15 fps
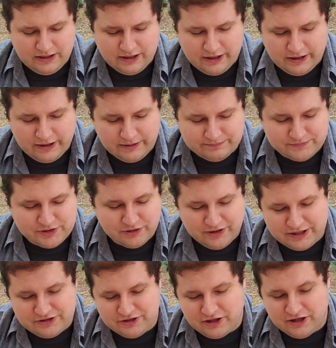Um, so
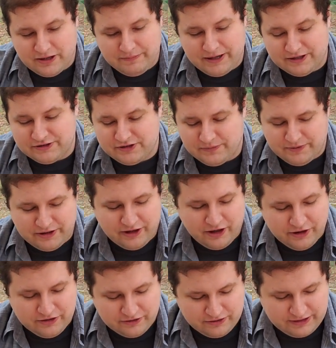let's talk about some of the
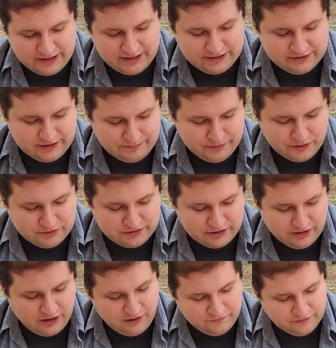other things that Poesie
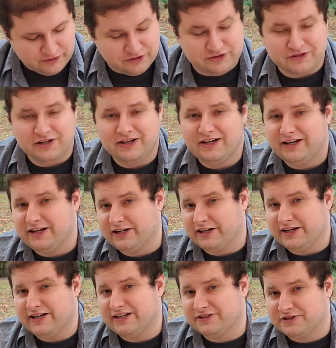offers. And
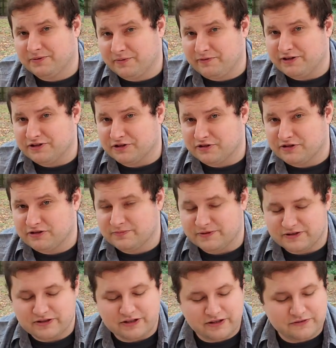again, some of these are
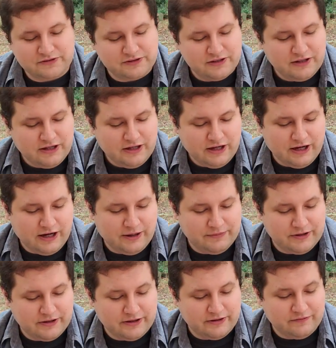Christmas gifts. Um,
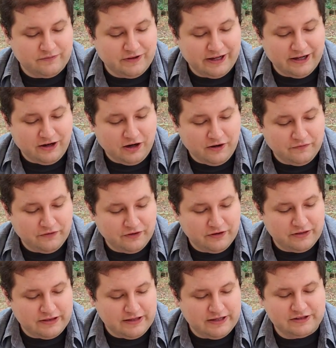the they offer
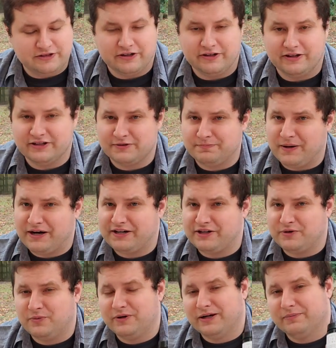these uh, this body
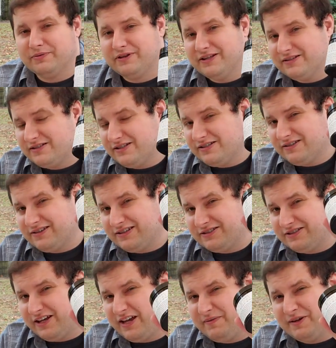whip. This isn't the
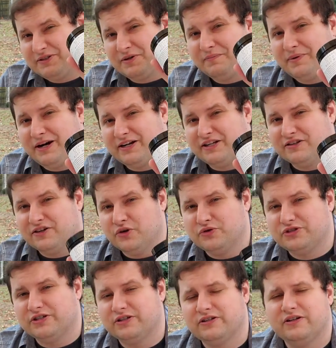same as a body
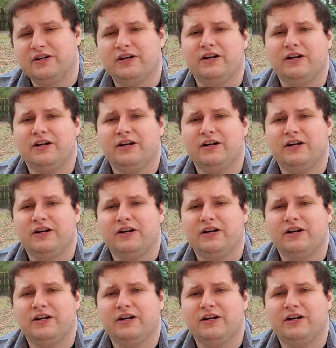lotion.